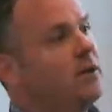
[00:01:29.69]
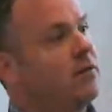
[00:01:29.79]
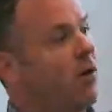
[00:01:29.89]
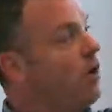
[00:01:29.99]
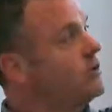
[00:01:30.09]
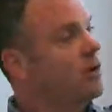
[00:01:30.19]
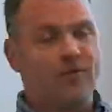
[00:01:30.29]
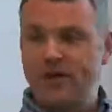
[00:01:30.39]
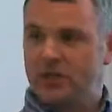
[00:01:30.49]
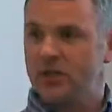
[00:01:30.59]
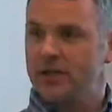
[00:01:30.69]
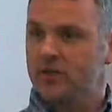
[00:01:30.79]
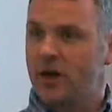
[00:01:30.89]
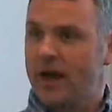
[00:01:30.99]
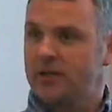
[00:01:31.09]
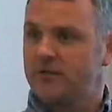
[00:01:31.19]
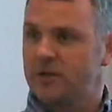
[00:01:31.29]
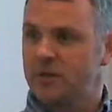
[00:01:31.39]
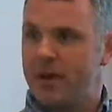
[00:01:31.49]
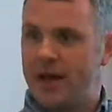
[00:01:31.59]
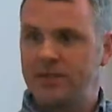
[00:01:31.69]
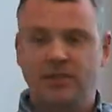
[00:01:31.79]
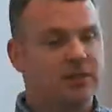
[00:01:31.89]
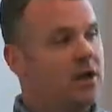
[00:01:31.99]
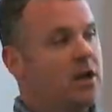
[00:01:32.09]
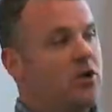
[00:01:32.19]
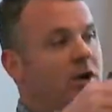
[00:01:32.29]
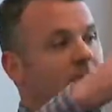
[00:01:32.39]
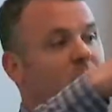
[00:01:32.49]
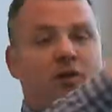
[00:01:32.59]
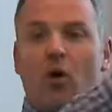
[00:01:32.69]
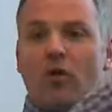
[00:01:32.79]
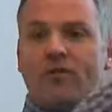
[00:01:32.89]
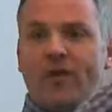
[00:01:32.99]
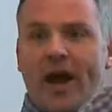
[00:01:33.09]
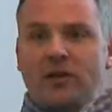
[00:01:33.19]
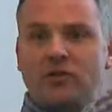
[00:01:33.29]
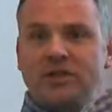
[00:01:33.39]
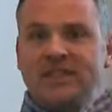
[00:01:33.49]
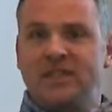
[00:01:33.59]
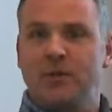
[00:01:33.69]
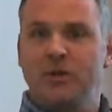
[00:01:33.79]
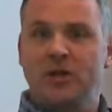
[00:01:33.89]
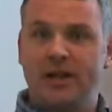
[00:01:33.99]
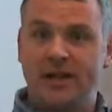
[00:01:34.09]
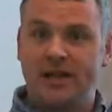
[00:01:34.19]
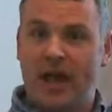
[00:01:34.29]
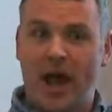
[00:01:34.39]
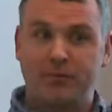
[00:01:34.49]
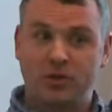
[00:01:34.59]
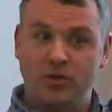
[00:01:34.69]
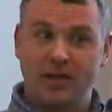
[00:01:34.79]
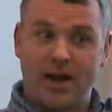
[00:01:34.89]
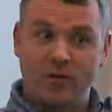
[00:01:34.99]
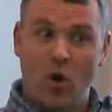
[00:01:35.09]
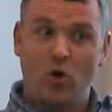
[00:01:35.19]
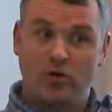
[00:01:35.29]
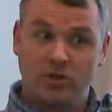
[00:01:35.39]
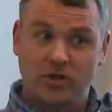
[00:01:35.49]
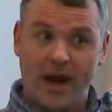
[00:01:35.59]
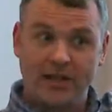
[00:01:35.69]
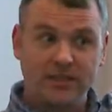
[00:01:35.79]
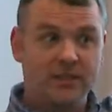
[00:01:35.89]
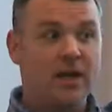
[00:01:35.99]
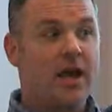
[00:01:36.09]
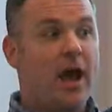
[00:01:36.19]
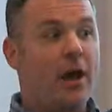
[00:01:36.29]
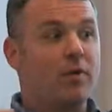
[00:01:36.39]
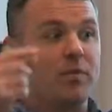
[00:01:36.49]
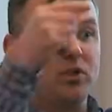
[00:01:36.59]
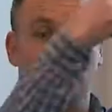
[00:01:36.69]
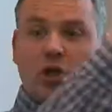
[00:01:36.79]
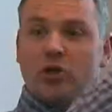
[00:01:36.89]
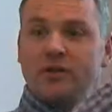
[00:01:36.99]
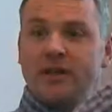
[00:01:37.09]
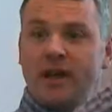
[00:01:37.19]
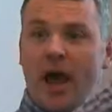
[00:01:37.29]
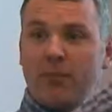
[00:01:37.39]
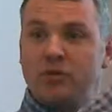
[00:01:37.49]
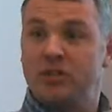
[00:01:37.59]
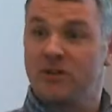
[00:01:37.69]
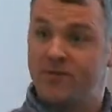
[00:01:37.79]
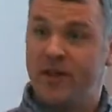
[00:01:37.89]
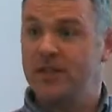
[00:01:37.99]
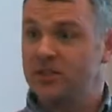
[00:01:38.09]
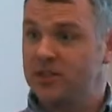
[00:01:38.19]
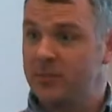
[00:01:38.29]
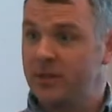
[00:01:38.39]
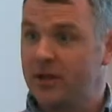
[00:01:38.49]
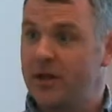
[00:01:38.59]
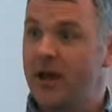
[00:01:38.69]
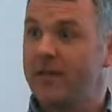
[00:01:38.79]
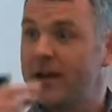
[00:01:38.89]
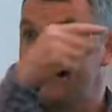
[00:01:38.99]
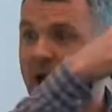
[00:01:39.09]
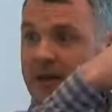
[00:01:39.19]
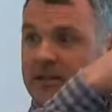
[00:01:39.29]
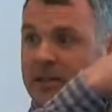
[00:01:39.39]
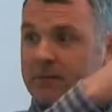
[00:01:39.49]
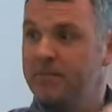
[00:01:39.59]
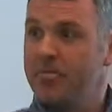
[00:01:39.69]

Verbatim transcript: They're also visually attractive to the pests. You can put an olfactory stimulant in the cap, so you can have an odor attractant, and we put sugar in the cap, which is a feeding stimulant, and then a toxicant.